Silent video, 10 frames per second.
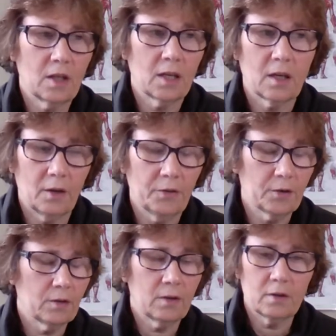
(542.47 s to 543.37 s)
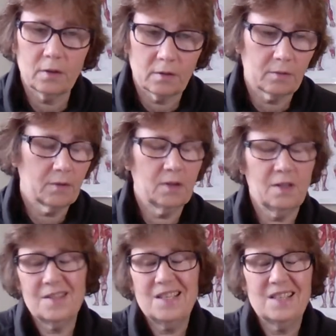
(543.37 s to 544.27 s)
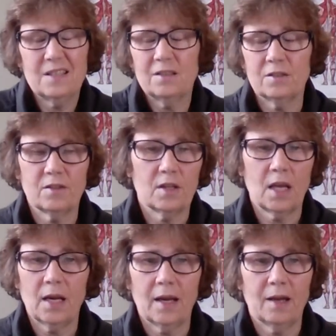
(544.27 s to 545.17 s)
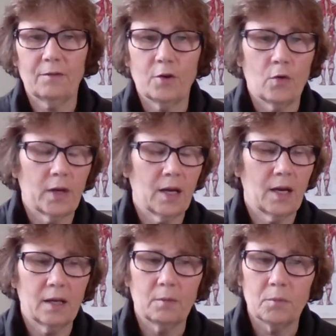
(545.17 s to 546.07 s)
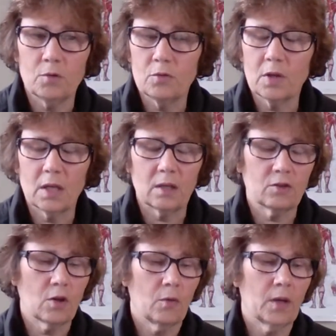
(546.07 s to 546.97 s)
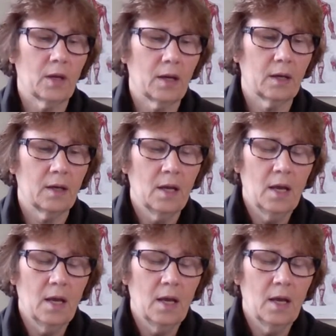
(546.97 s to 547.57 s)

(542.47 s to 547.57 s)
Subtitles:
like other little diseases that I have going on, immune things going on.